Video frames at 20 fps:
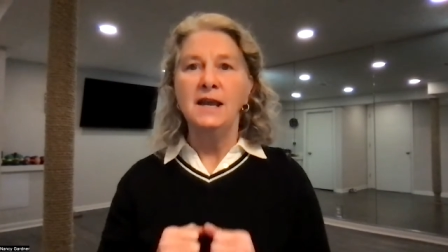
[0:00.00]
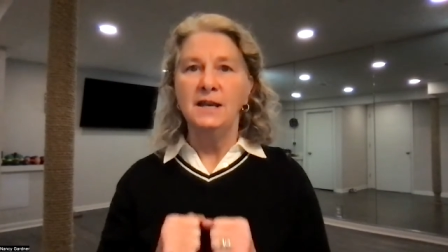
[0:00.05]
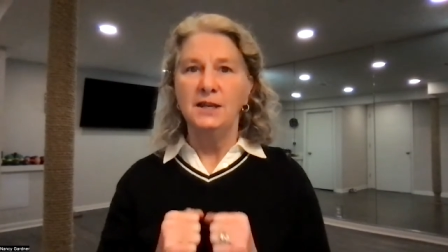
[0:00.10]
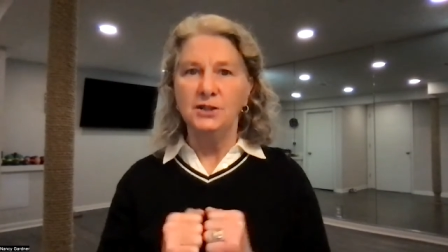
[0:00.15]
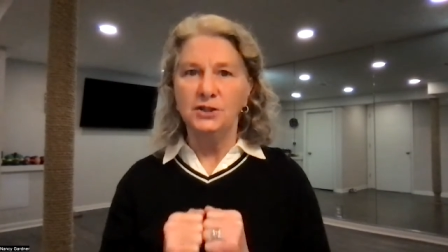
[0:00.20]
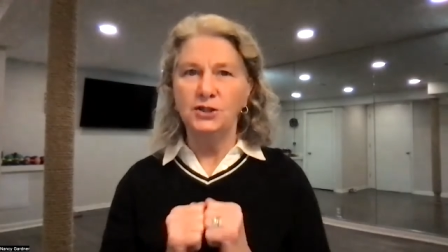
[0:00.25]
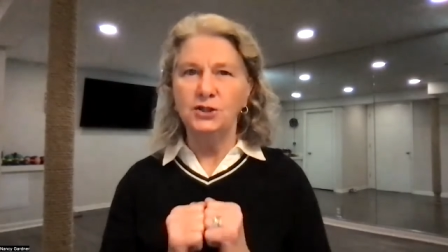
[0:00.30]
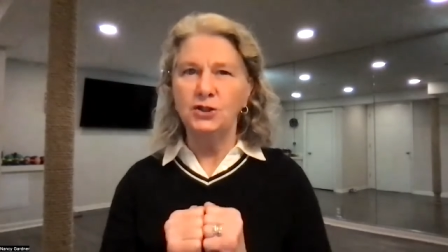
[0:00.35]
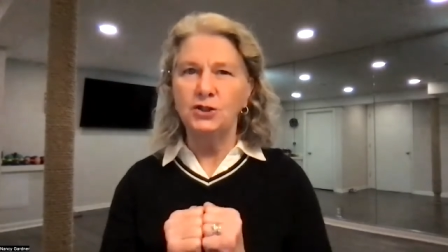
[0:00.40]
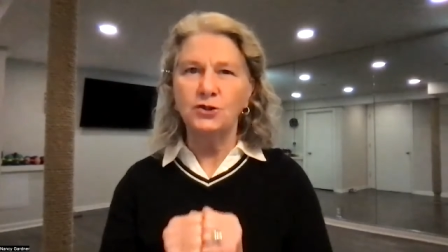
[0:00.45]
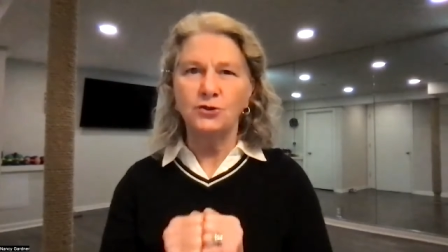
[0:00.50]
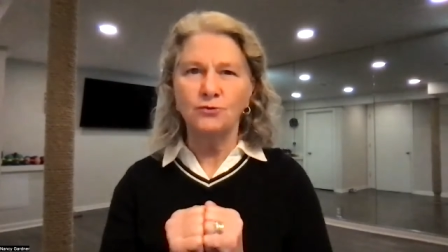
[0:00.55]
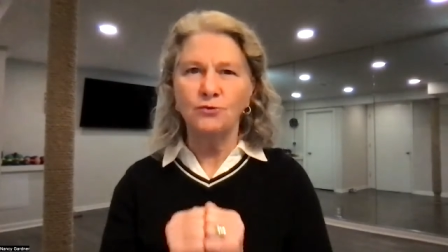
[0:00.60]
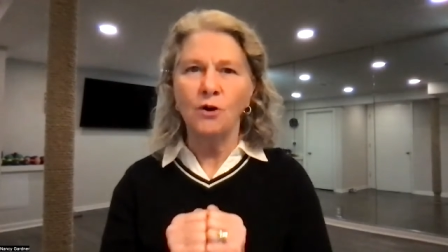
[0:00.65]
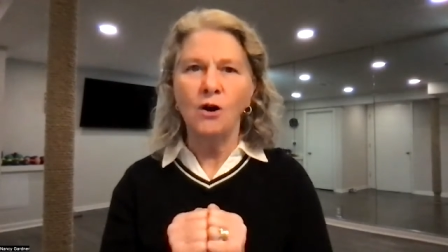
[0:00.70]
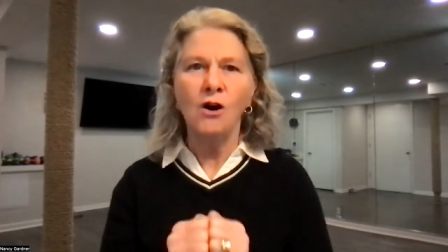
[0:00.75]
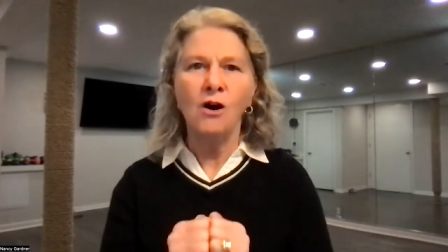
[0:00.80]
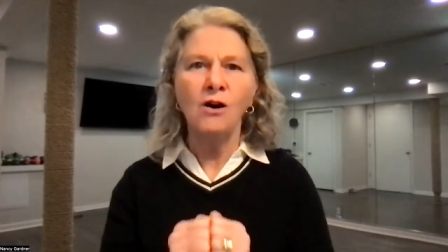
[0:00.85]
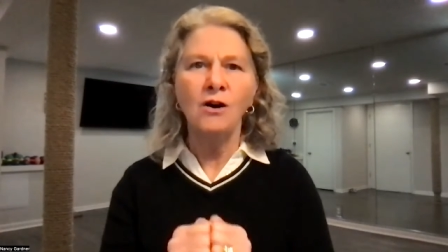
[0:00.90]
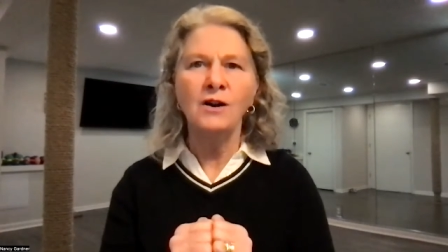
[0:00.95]
is
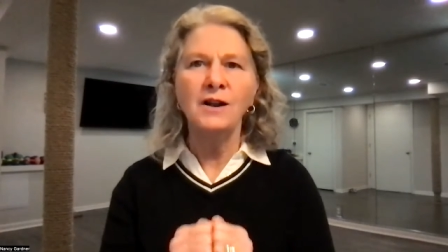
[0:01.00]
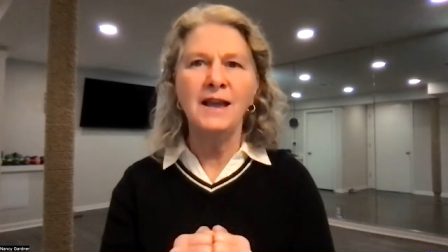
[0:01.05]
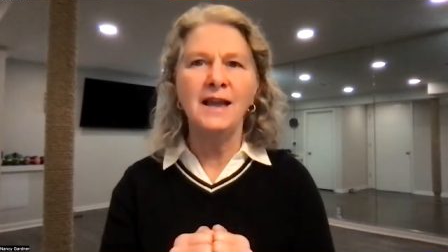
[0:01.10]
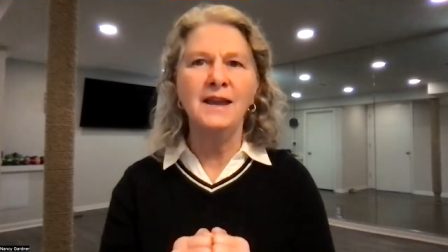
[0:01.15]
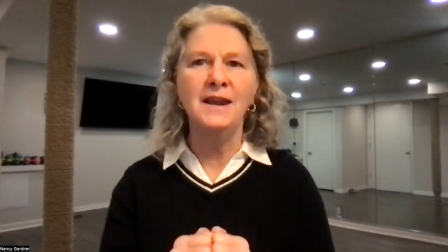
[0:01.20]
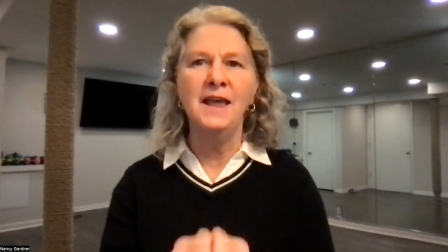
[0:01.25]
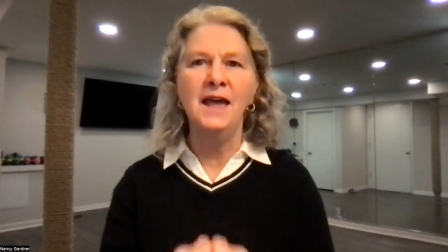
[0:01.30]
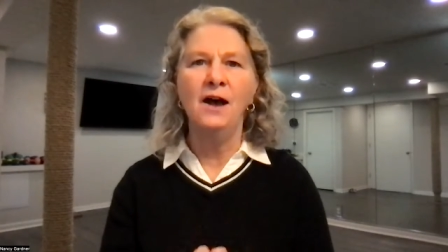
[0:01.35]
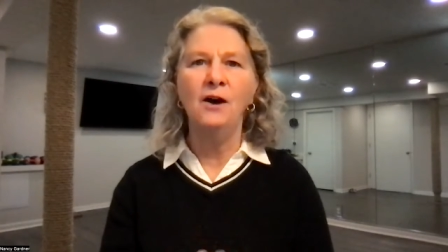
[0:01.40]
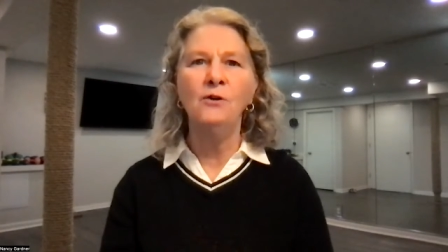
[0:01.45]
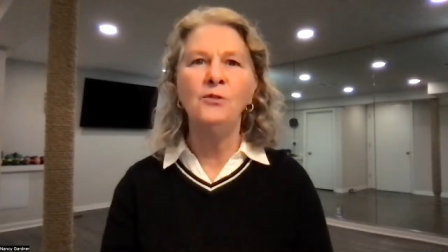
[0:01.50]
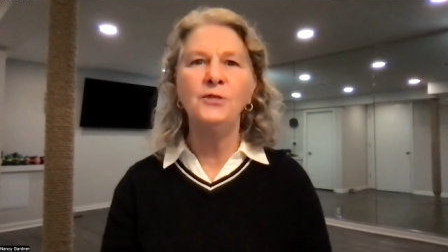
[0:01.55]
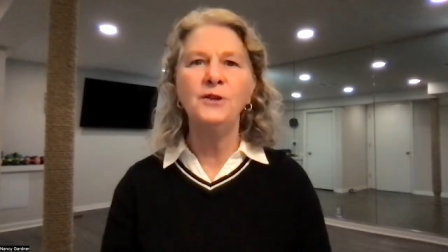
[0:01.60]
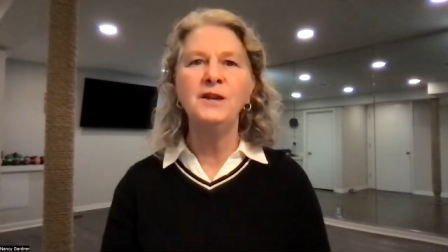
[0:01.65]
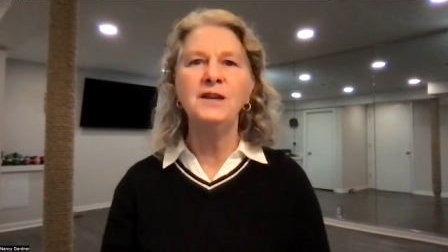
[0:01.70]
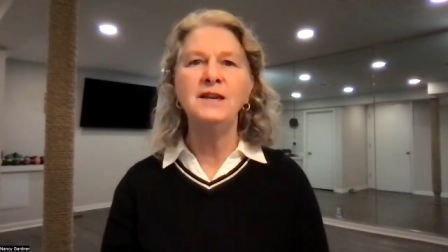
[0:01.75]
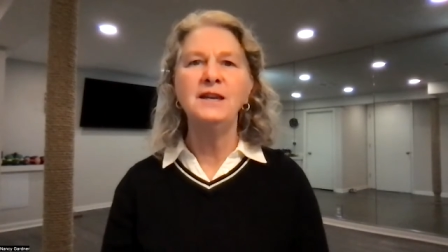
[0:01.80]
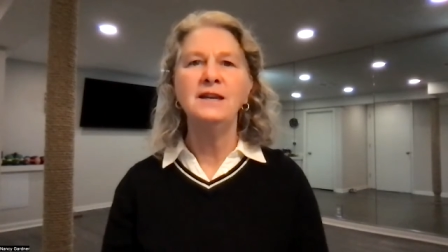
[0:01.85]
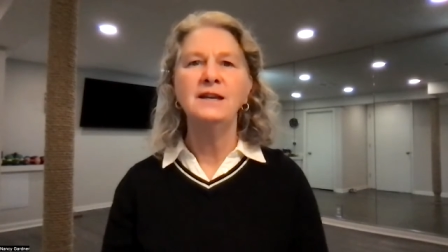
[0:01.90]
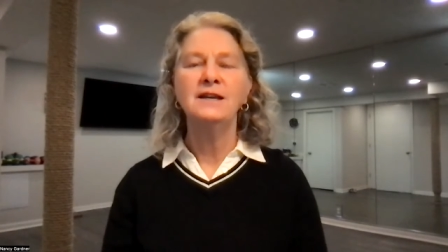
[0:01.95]
strong and
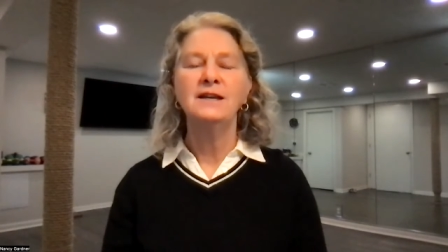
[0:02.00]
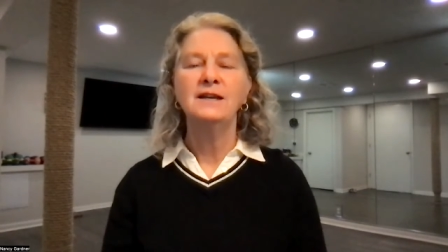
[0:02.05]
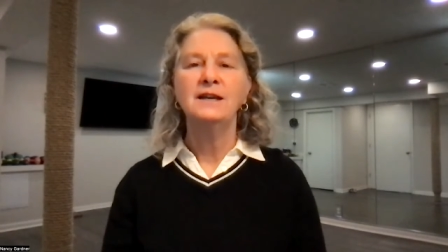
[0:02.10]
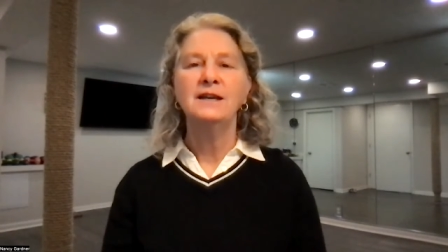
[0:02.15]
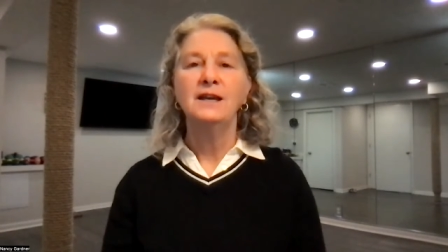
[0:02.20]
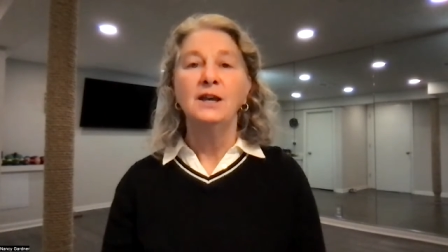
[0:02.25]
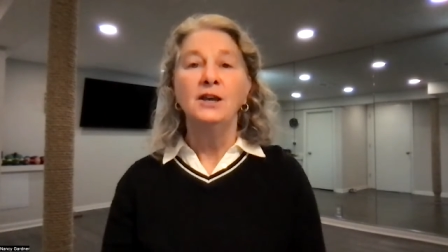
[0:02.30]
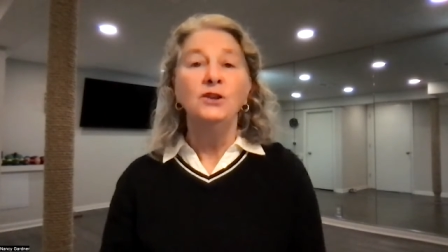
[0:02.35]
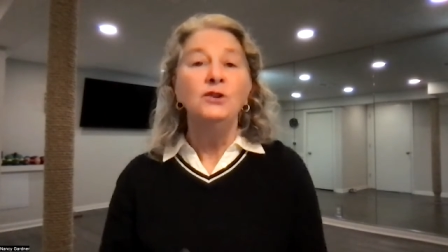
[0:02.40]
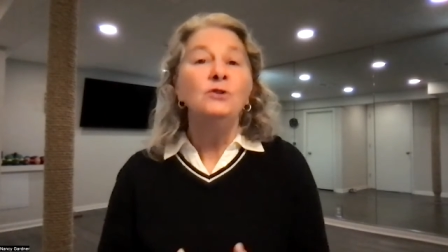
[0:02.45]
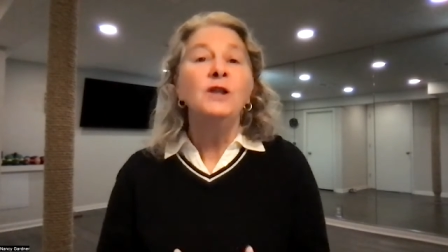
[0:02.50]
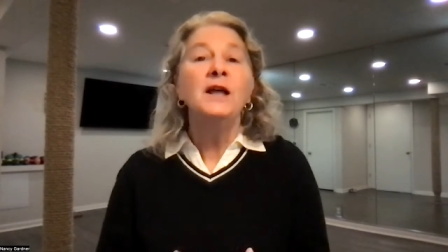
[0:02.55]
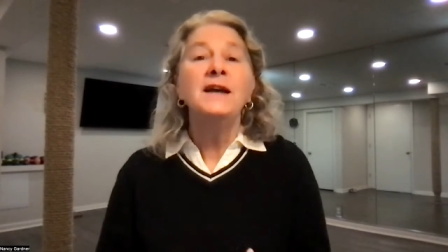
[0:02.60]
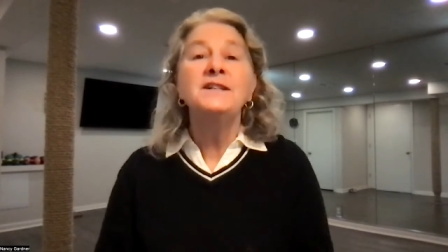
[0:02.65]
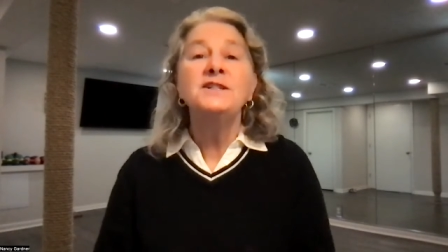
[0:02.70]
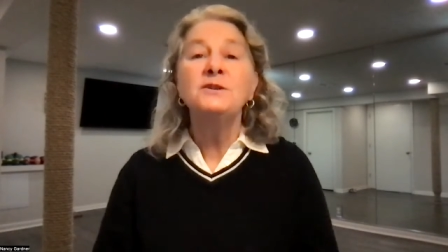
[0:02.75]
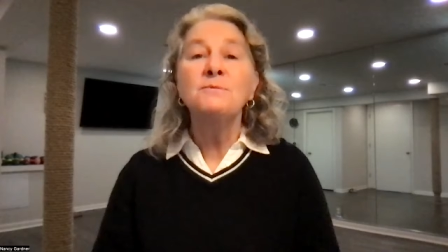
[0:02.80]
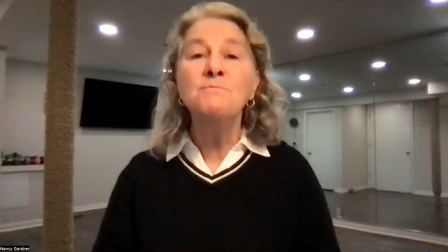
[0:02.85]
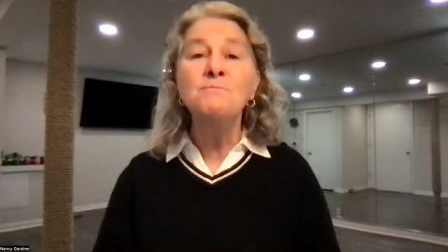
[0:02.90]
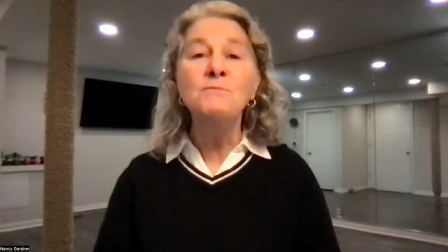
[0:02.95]
healthy, you
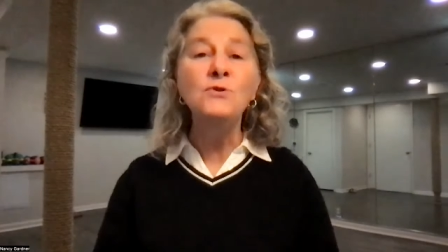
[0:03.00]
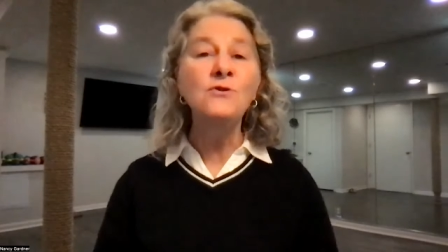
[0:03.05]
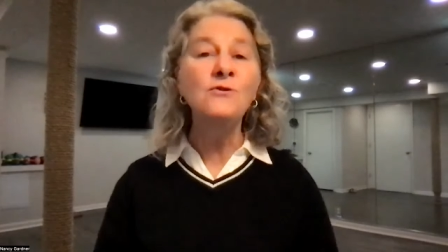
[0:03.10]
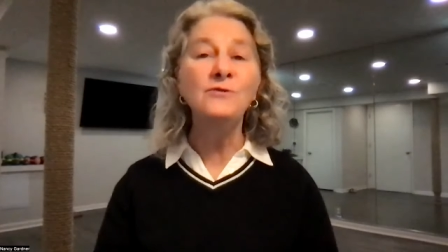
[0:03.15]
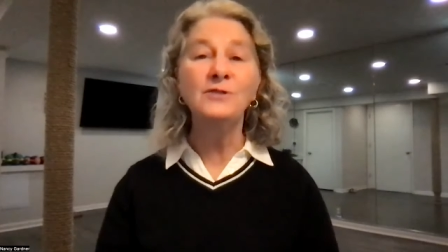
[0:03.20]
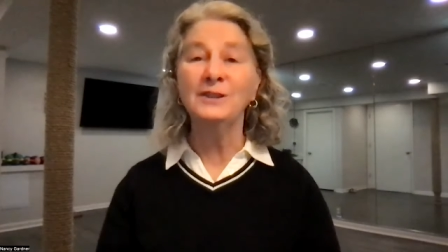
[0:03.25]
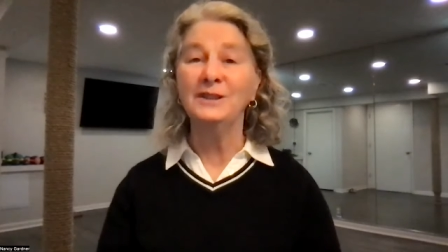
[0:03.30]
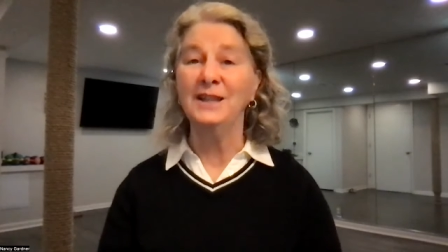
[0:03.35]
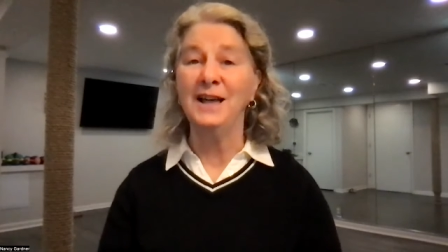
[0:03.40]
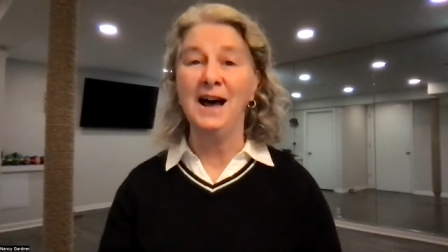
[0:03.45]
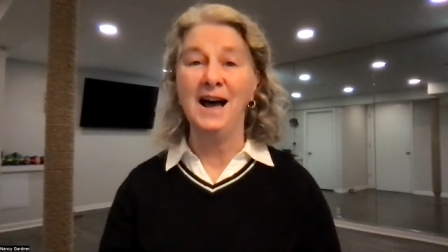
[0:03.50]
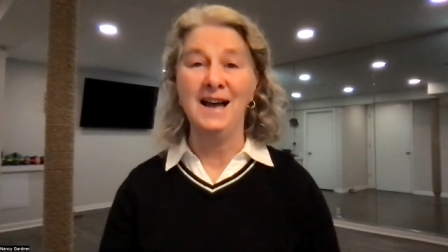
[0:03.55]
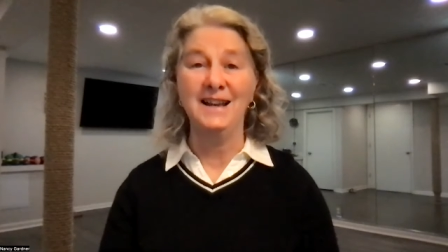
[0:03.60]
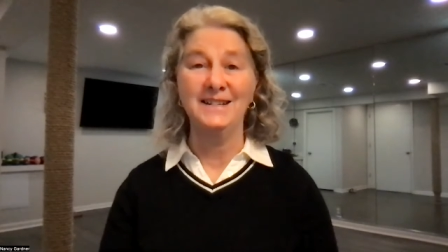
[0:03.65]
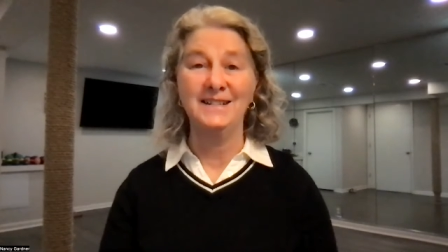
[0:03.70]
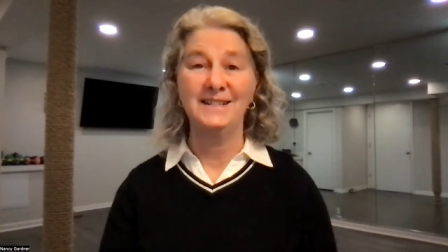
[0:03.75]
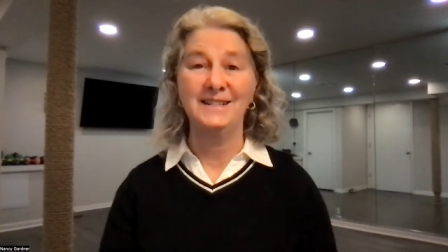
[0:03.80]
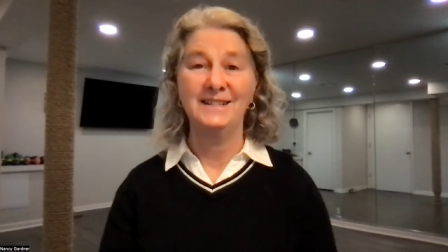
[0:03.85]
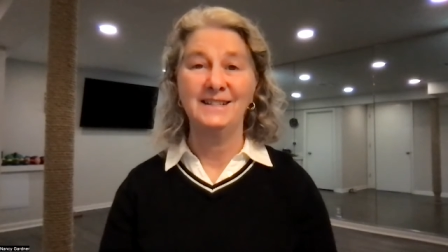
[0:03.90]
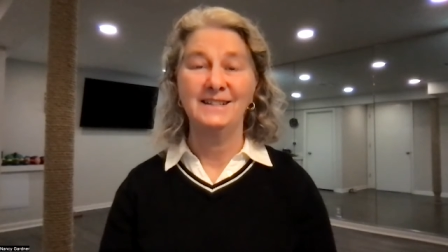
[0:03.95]
like to move a
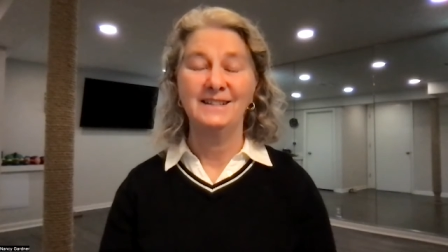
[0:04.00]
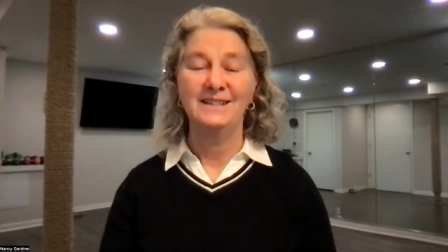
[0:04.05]
lot